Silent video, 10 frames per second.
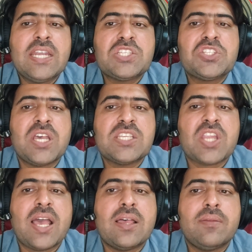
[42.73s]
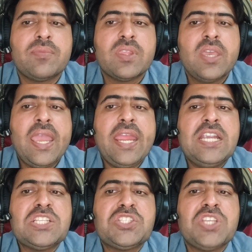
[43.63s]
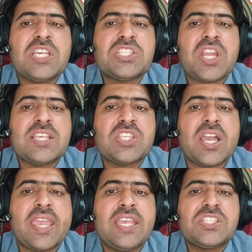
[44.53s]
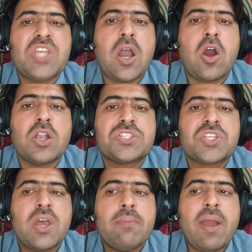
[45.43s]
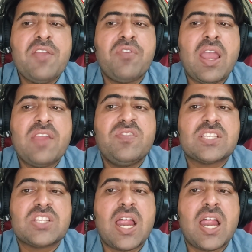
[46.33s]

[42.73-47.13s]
it's just it's just us against the odds. My wife does